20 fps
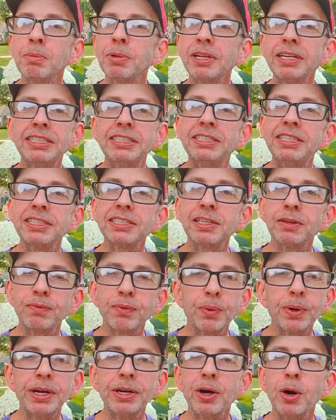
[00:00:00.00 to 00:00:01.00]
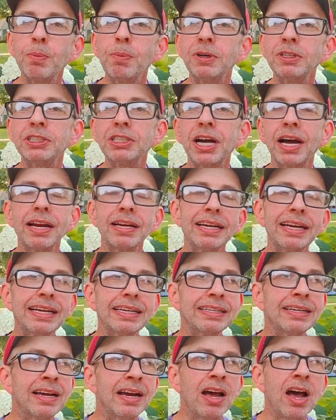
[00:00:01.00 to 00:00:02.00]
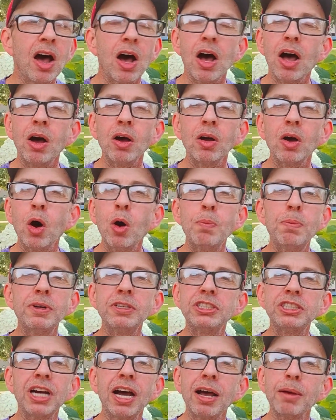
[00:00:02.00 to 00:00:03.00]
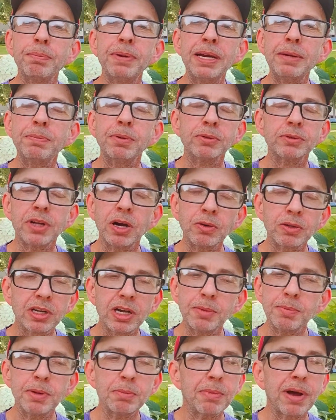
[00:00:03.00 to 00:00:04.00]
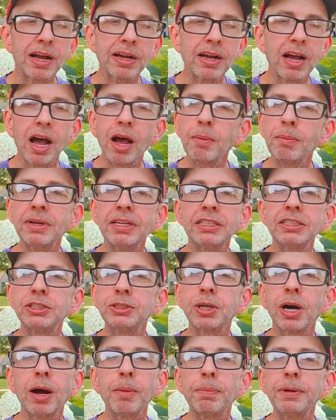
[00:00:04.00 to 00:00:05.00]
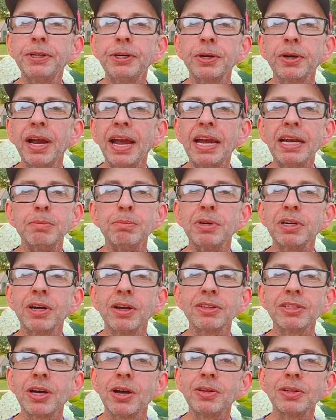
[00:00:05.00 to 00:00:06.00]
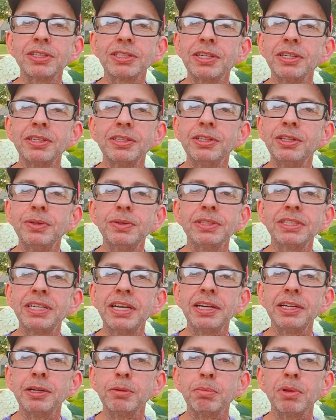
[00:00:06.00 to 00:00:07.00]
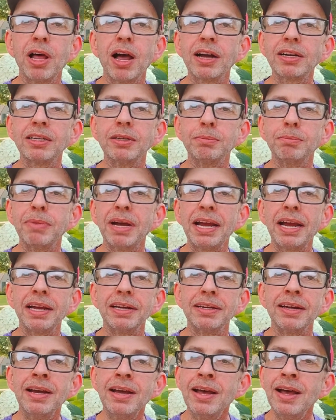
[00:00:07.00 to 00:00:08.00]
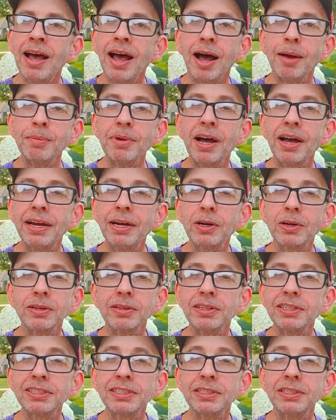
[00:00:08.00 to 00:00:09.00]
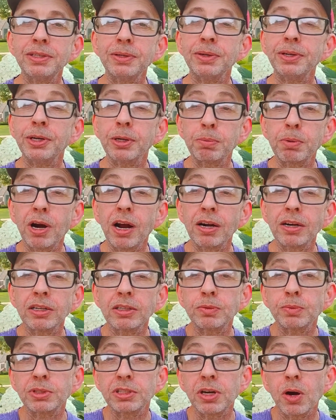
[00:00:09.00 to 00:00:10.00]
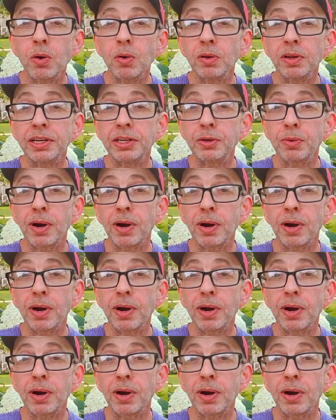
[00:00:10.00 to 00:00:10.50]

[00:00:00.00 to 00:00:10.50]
Please just avoid OpenShot. And OpenShot people, don't come in my comments dropping your hate, because all it's going to do is get you blocked and banned. I'm not here to listen to it. Your product was totally